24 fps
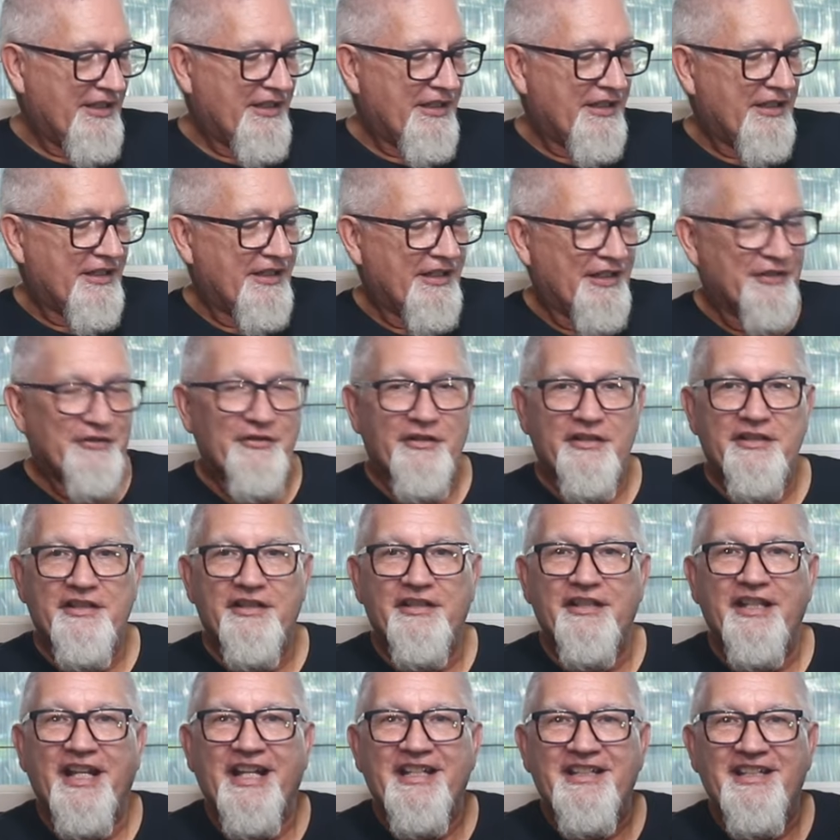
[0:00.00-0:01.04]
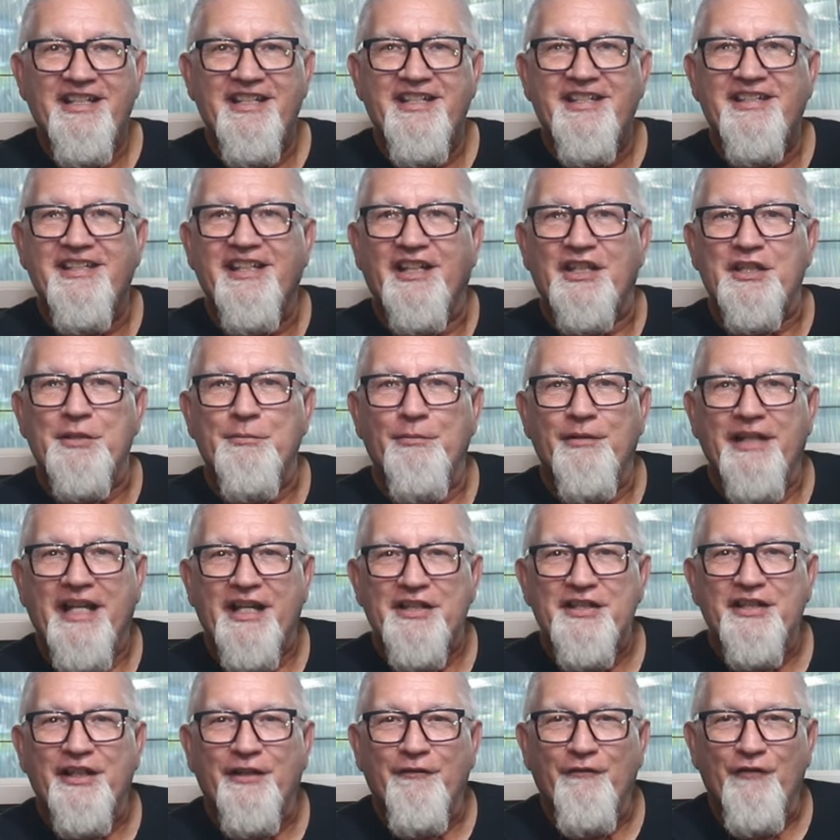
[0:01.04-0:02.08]
196
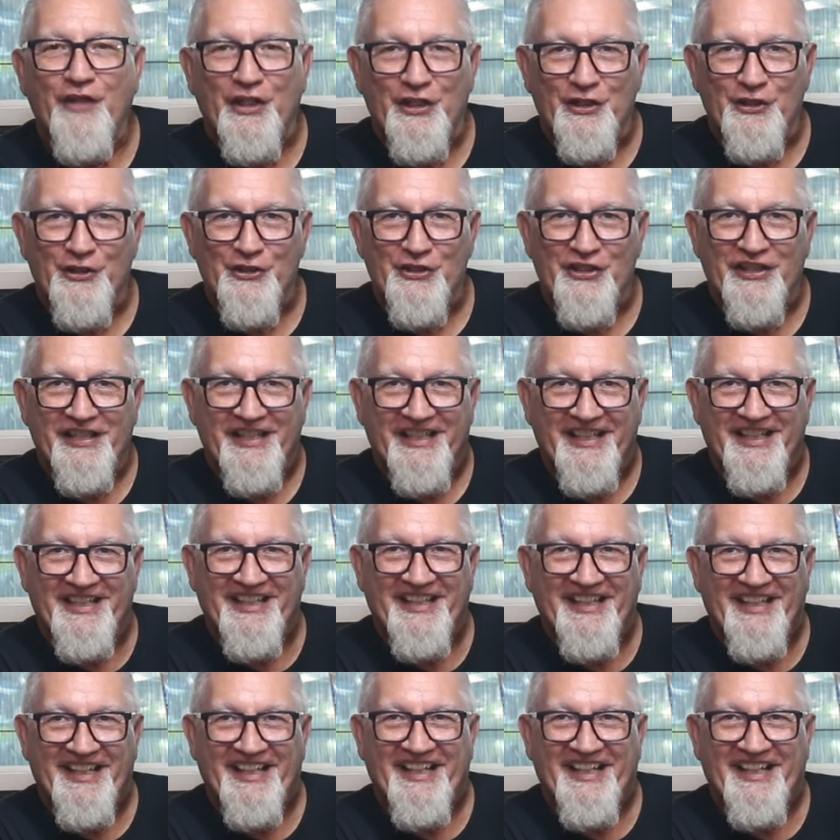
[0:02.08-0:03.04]
plastic figures in it.